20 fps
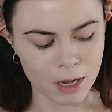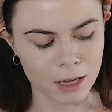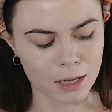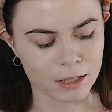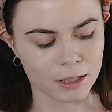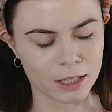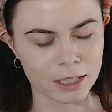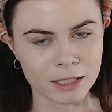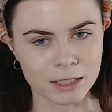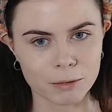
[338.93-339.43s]

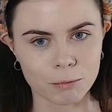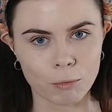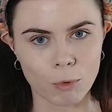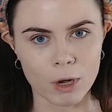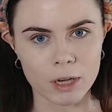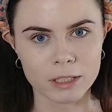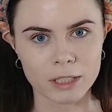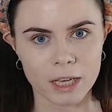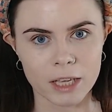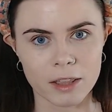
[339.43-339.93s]
this
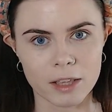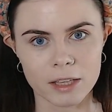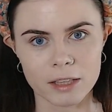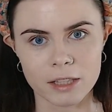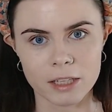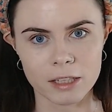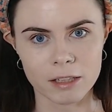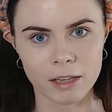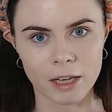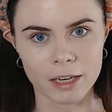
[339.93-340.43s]
was, I think,
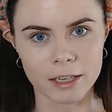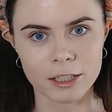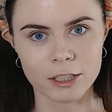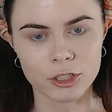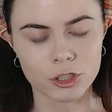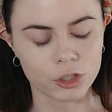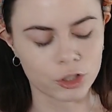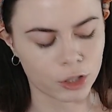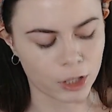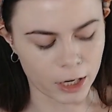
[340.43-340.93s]
the
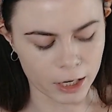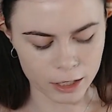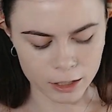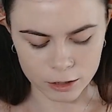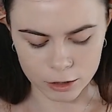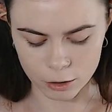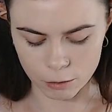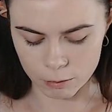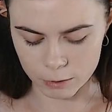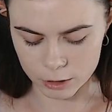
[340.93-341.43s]
lightest shade,
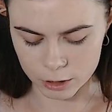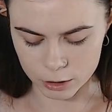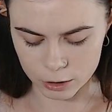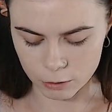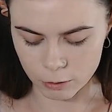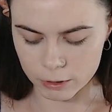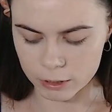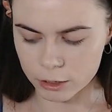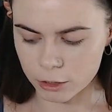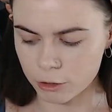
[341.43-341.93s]
so we're just
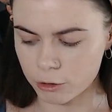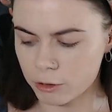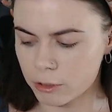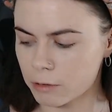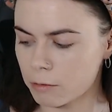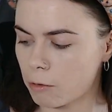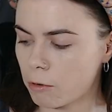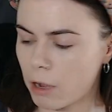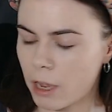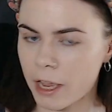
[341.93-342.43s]
going to use
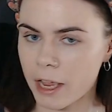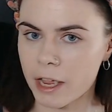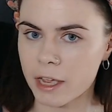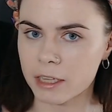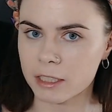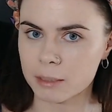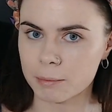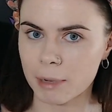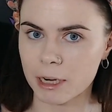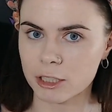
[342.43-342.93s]
a
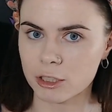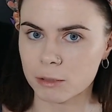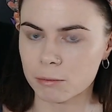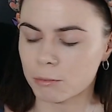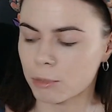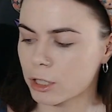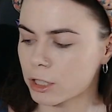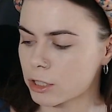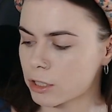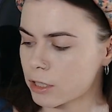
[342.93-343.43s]
spectrum
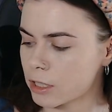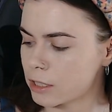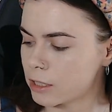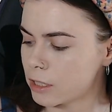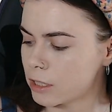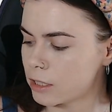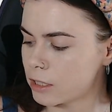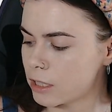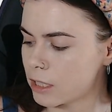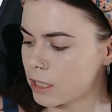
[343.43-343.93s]
brush. This
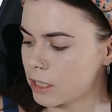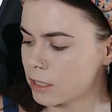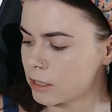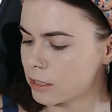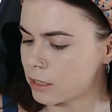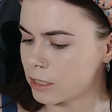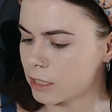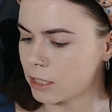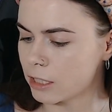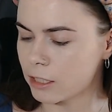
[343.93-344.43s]
is the
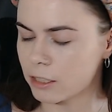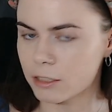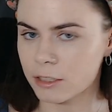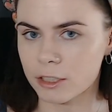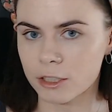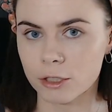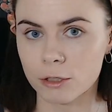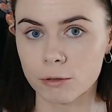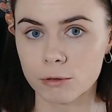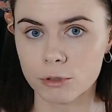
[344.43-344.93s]

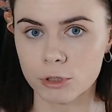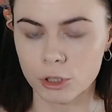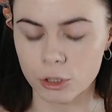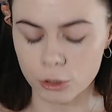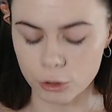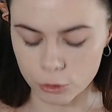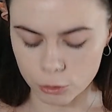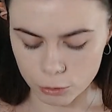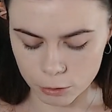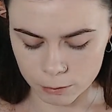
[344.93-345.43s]

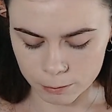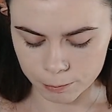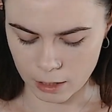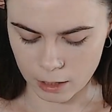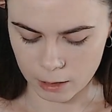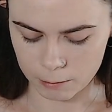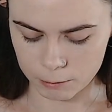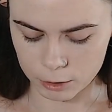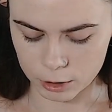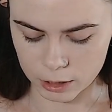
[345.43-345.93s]
C02.
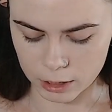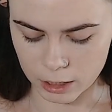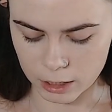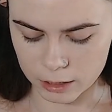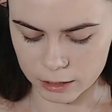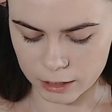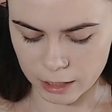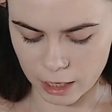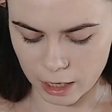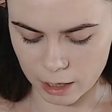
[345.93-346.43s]
I'm just gonna
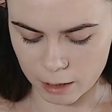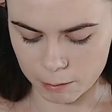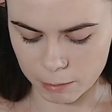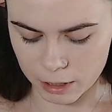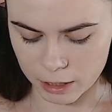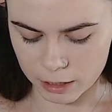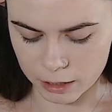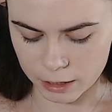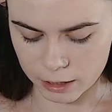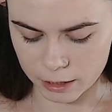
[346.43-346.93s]
dab
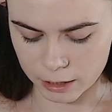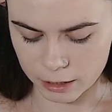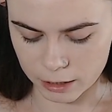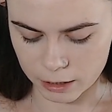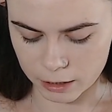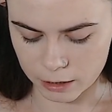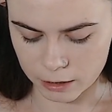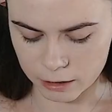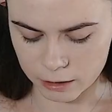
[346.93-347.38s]
in here.